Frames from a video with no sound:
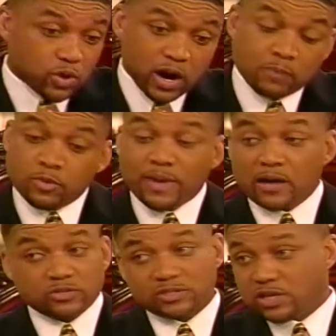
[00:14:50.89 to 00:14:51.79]
I'm
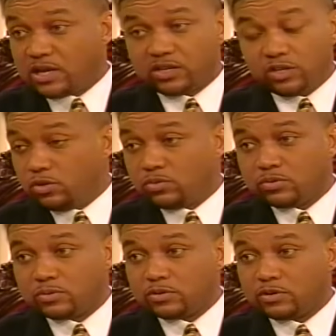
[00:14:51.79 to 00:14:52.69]
about to take you,
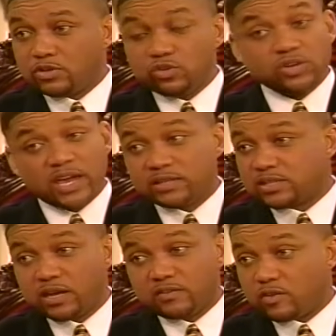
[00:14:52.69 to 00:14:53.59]
you can't
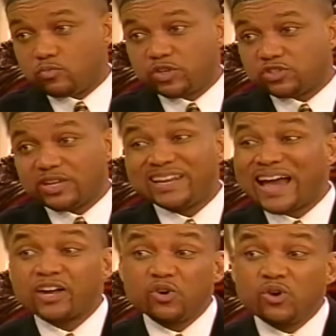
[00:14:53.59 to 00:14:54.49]
take them with you. They're
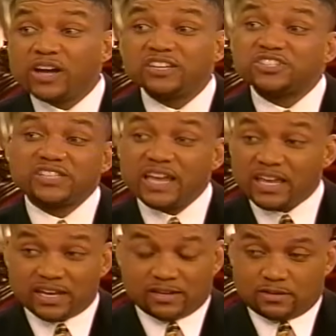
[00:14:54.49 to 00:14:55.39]
not going to
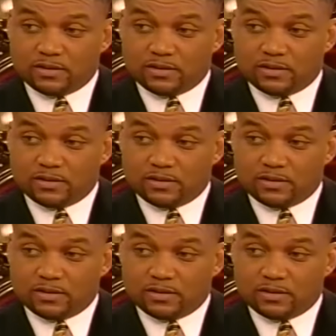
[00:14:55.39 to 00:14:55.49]
understand.